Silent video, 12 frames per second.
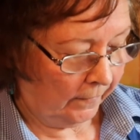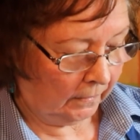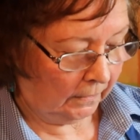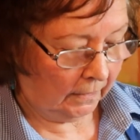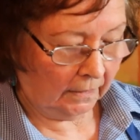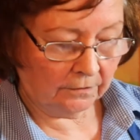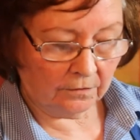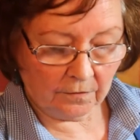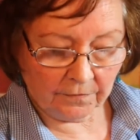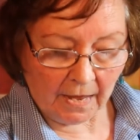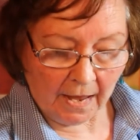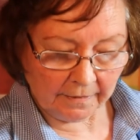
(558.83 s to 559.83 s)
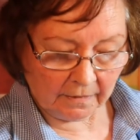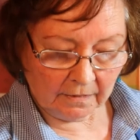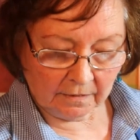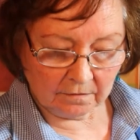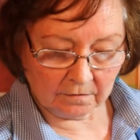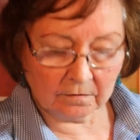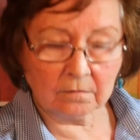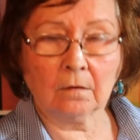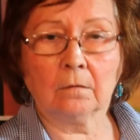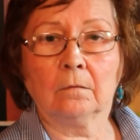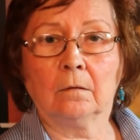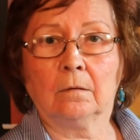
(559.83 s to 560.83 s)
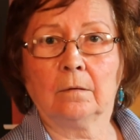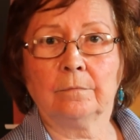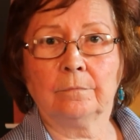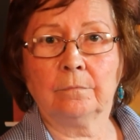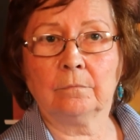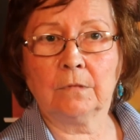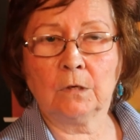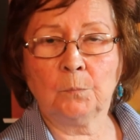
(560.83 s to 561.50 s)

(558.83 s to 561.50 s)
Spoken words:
And that is the